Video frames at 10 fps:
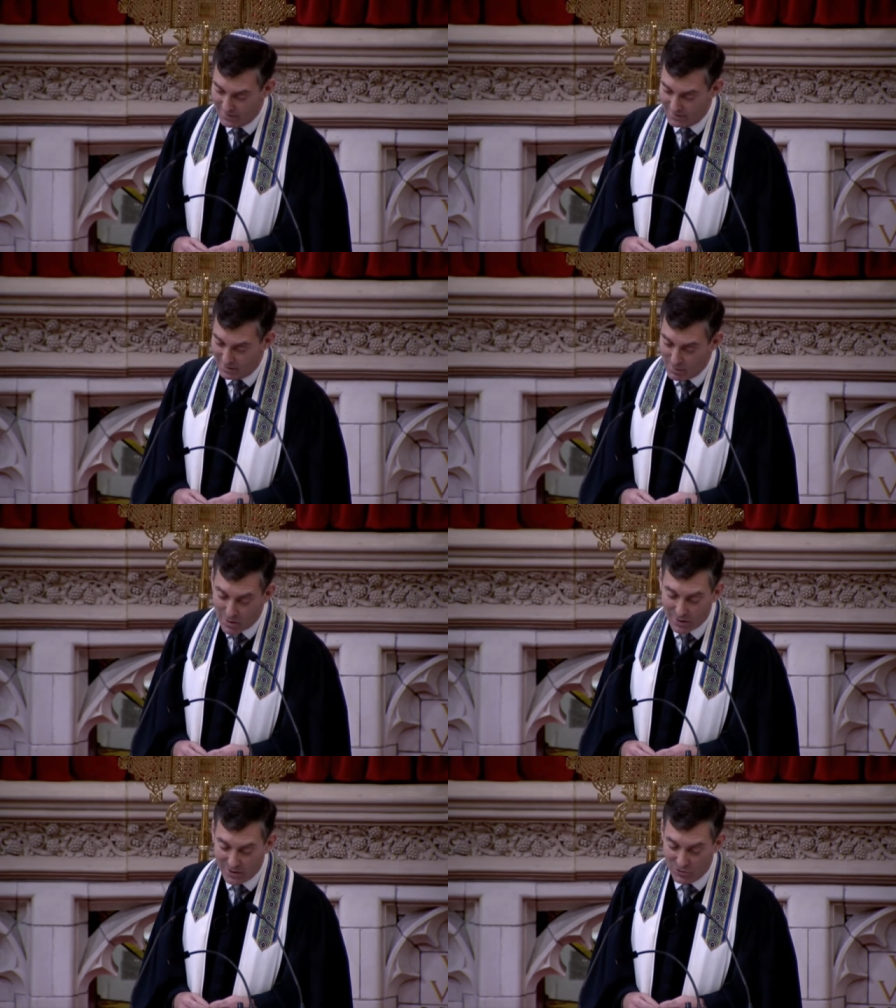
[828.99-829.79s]
The
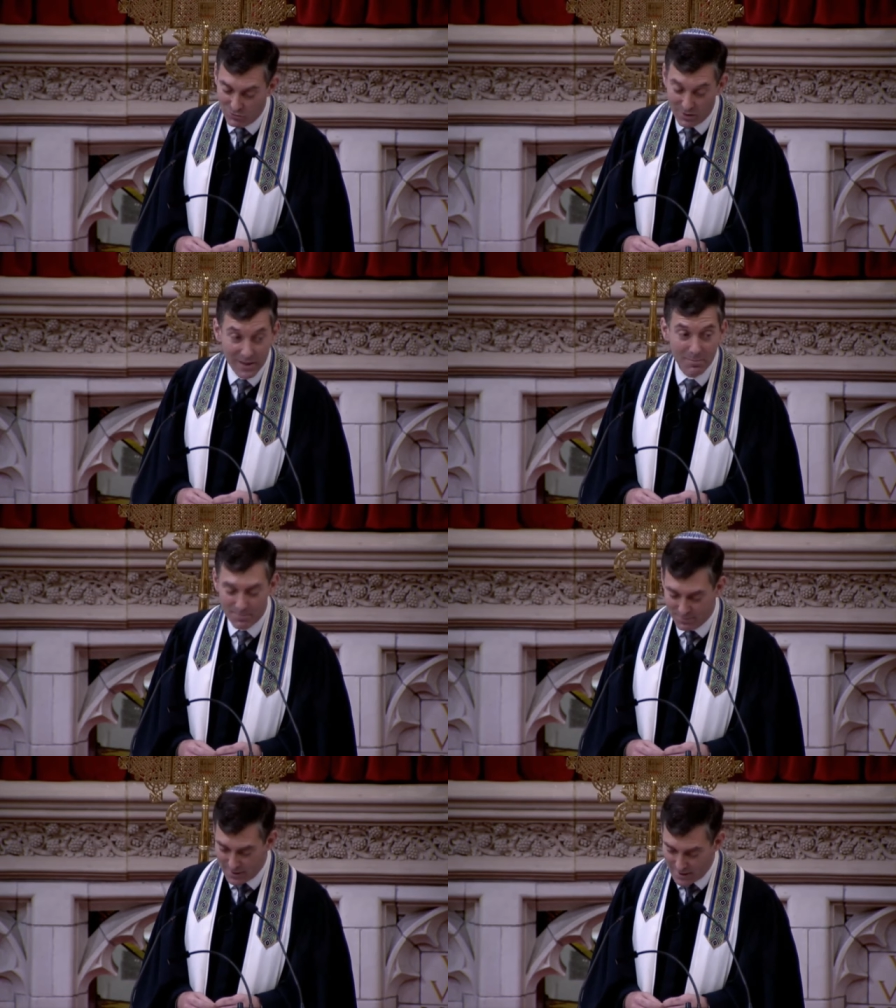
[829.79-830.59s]
American dream
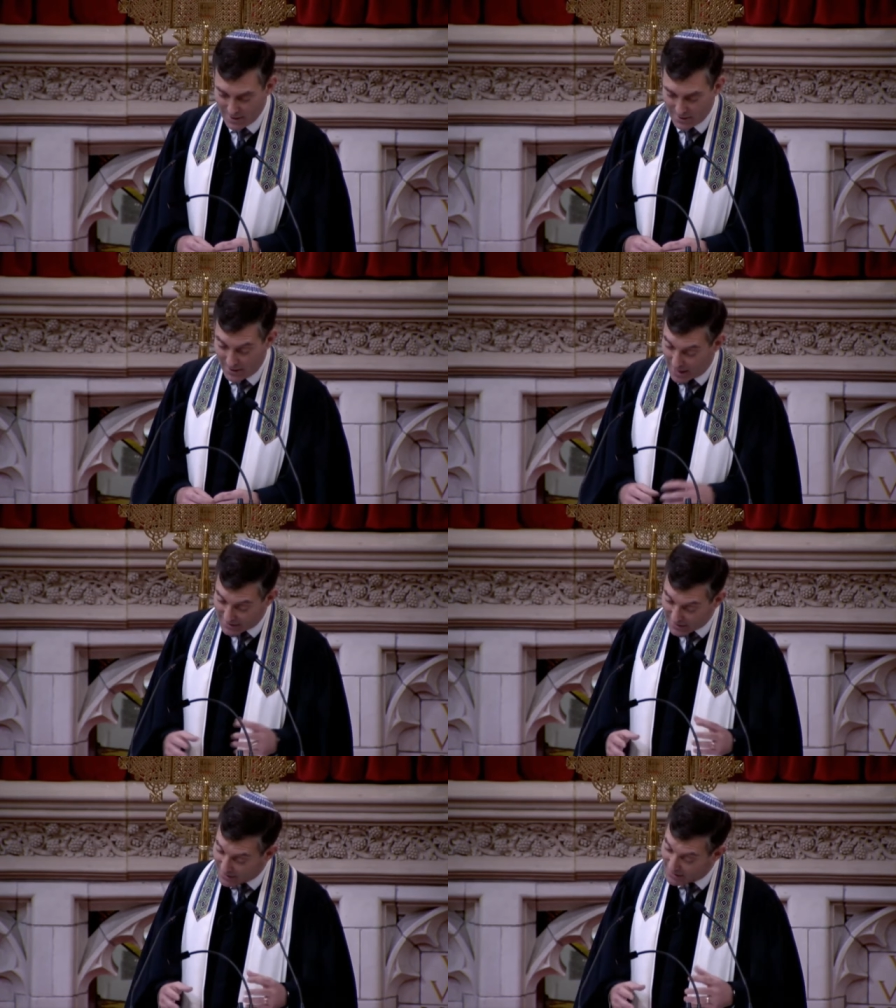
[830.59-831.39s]
the
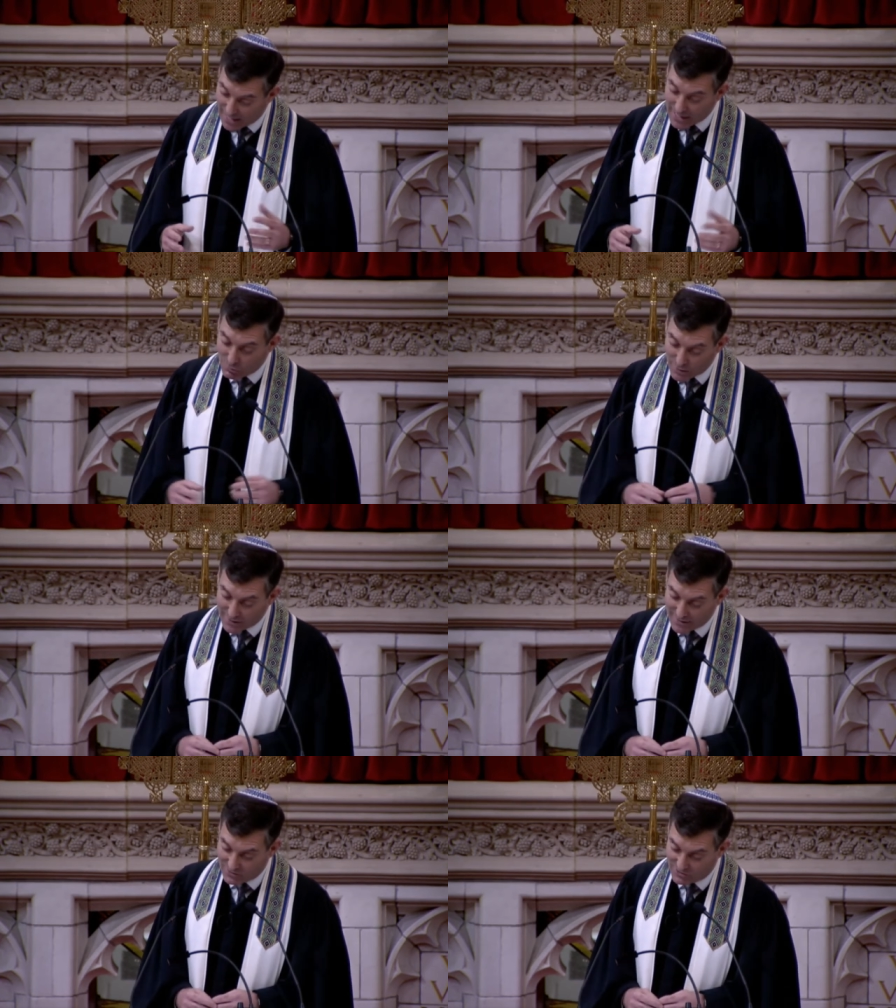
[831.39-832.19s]
idea that anyone
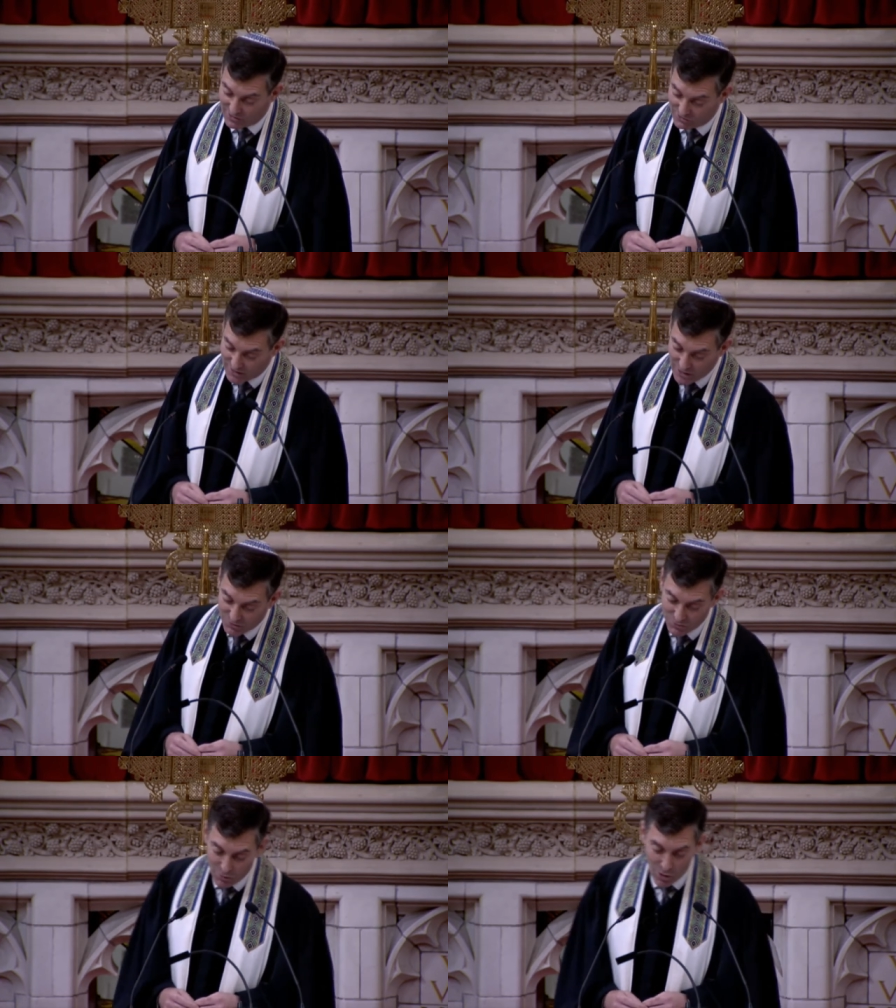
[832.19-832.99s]
can succeed
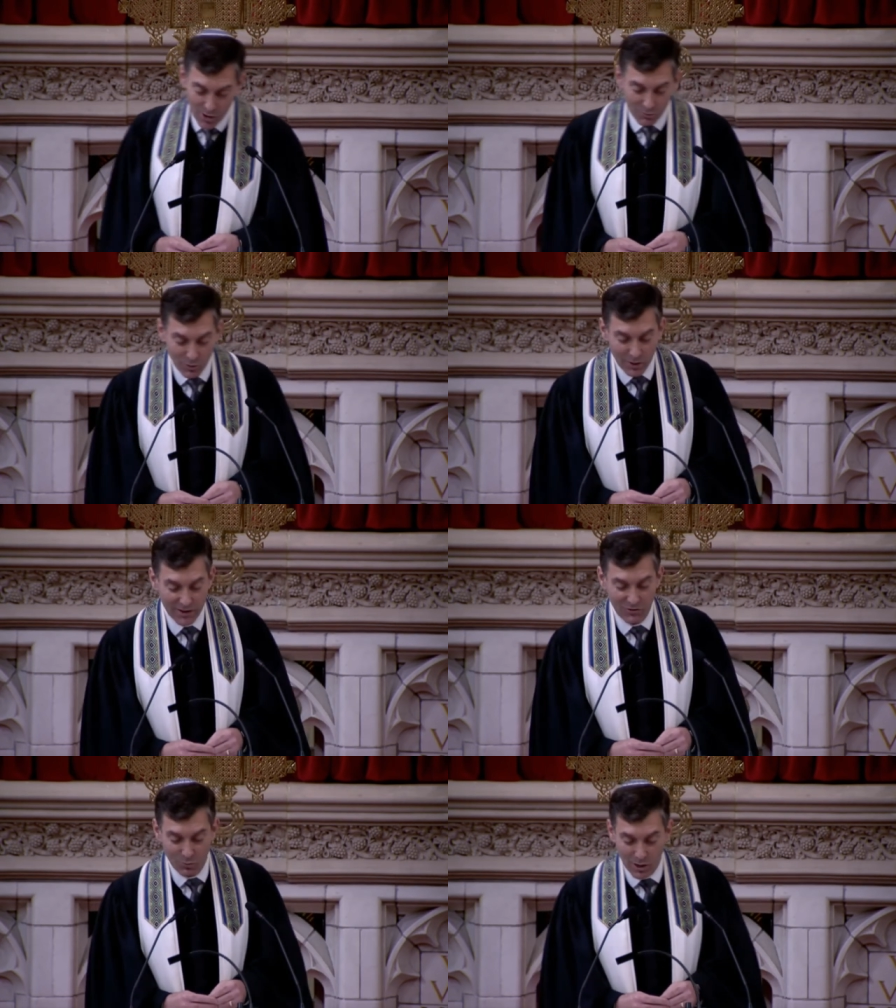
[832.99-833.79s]
through hard work
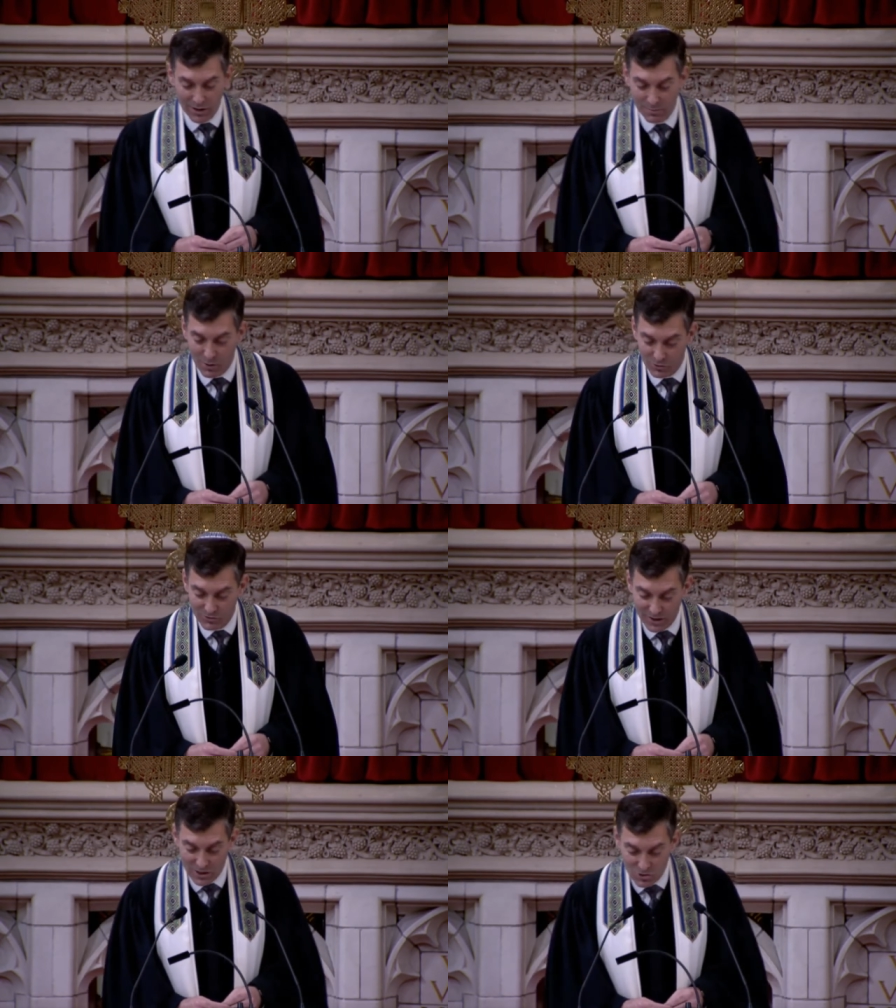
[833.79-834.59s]
is one of the
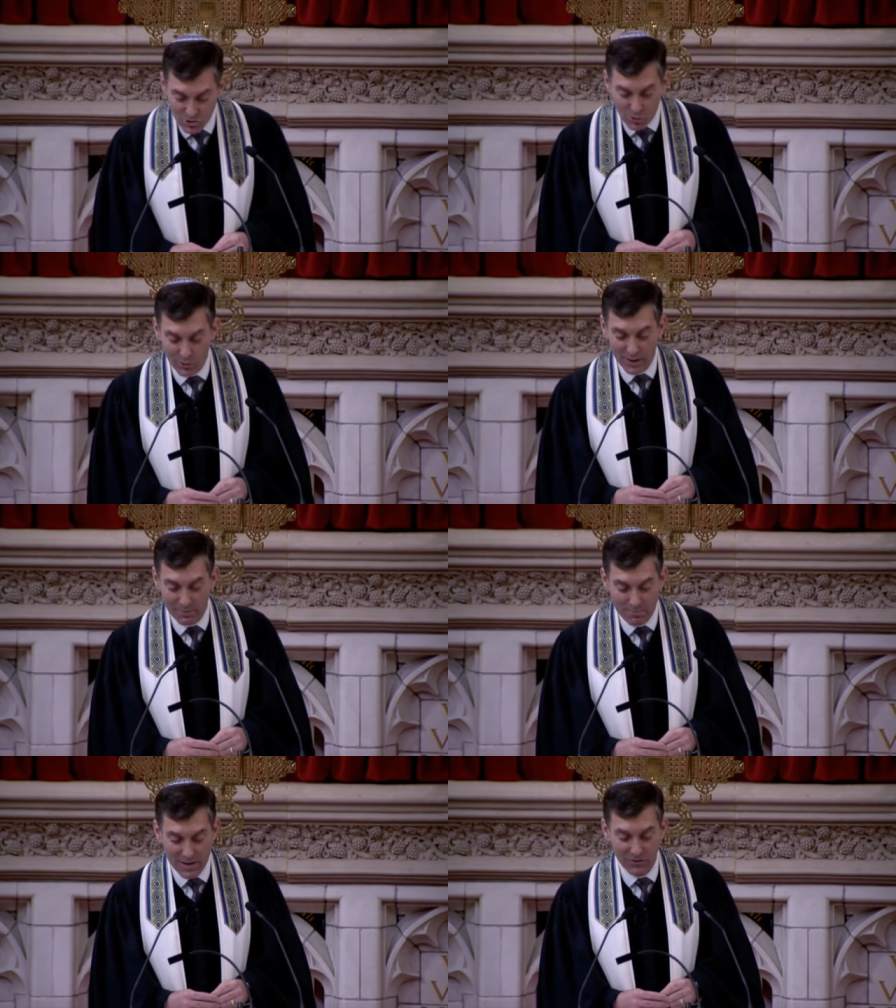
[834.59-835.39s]
most
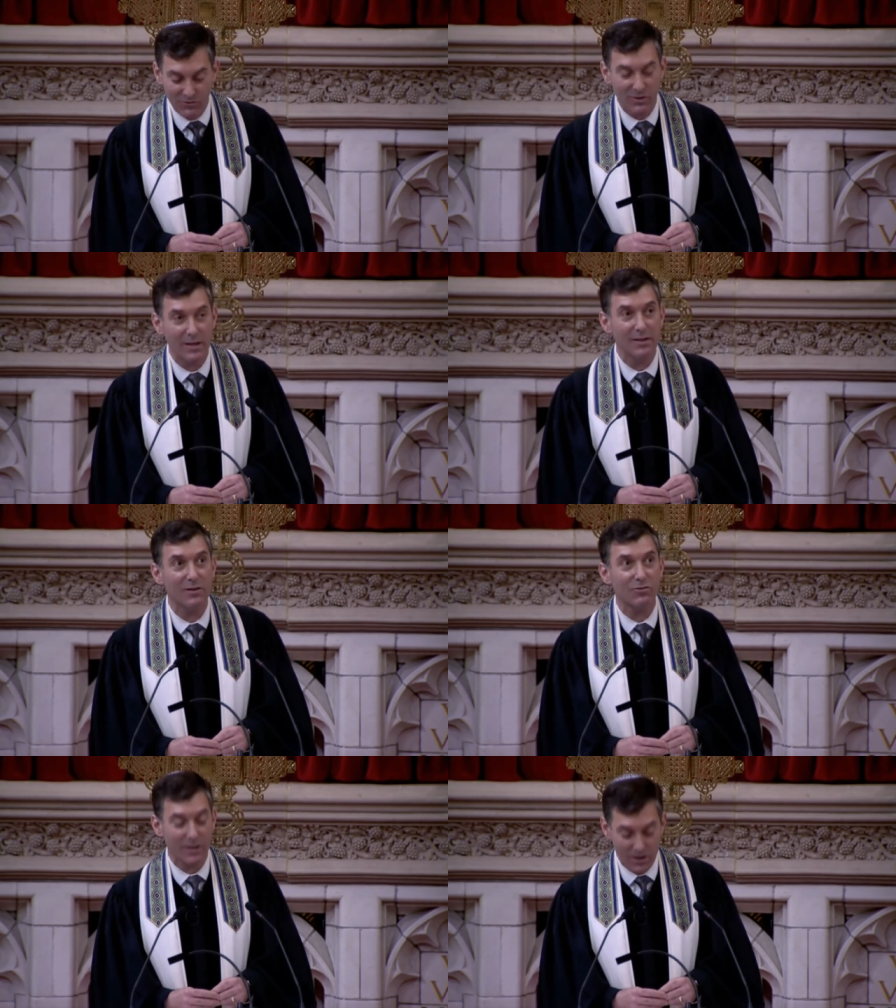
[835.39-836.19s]
enduring myths in
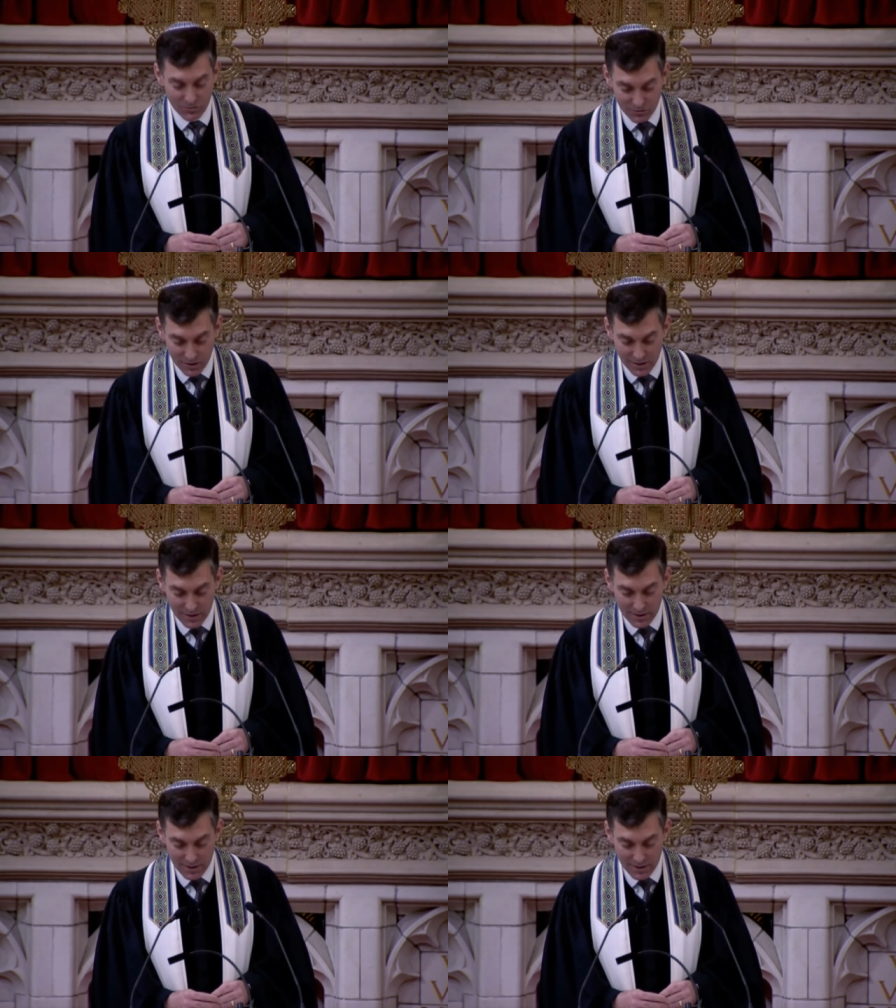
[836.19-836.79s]
this country